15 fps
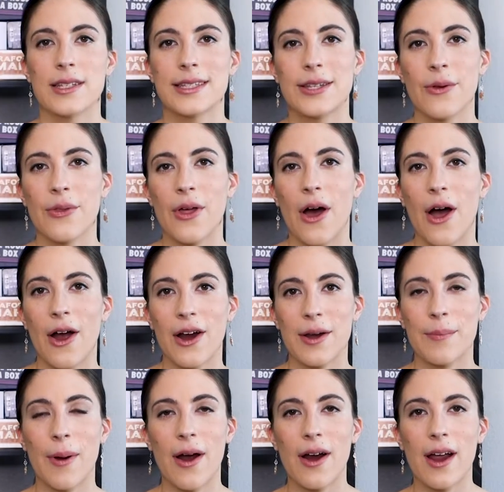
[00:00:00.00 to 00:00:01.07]
So the
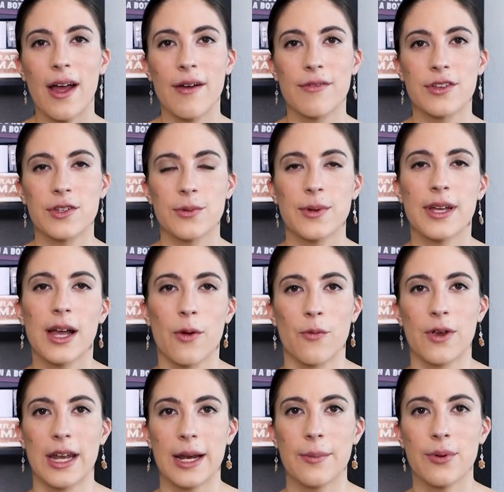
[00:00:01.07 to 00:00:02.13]
hard part of doing a
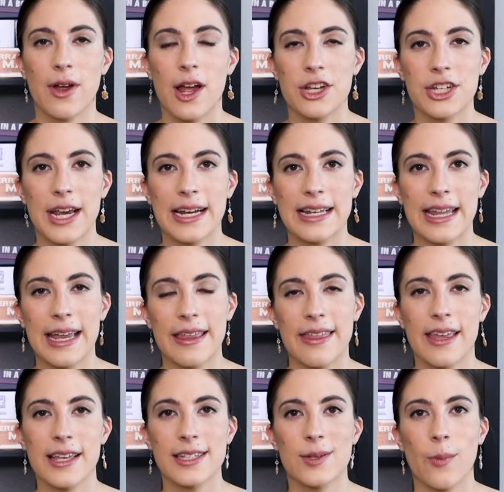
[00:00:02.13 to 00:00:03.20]
reading project like
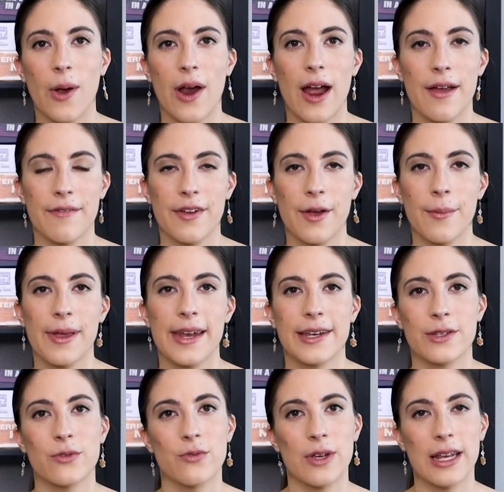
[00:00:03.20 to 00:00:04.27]
this, where I've
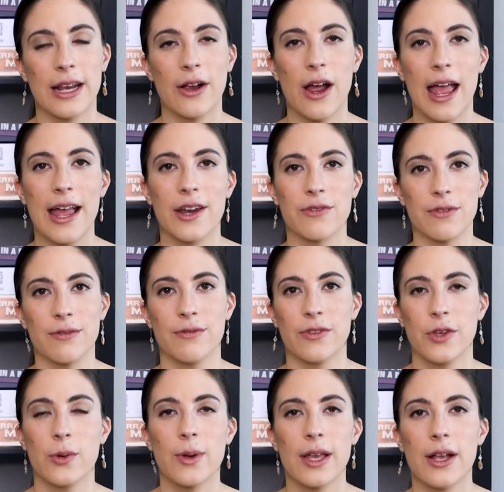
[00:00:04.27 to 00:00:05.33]
committed to reading and
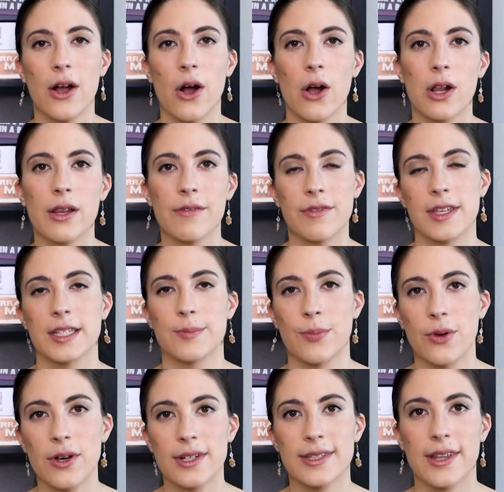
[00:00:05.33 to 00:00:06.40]
reviewing all of these
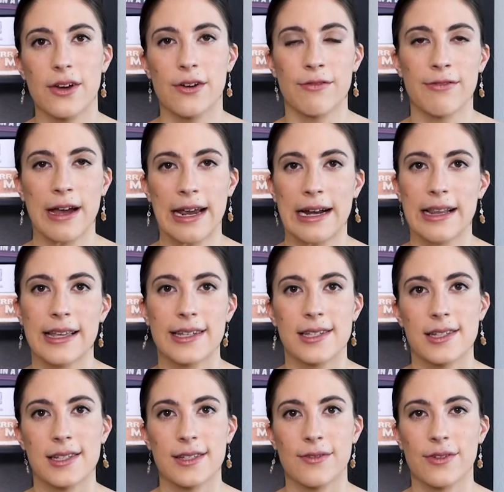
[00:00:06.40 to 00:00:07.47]
books that are
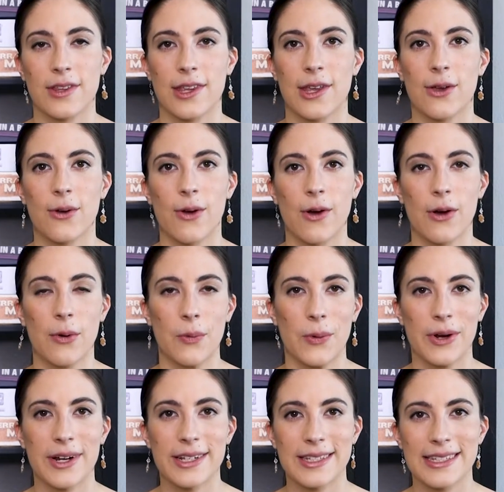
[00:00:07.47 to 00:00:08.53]
finalists for the Hugo
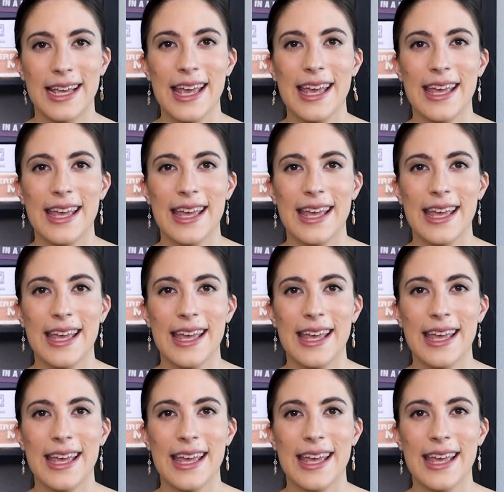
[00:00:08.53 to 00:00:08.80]
Awards,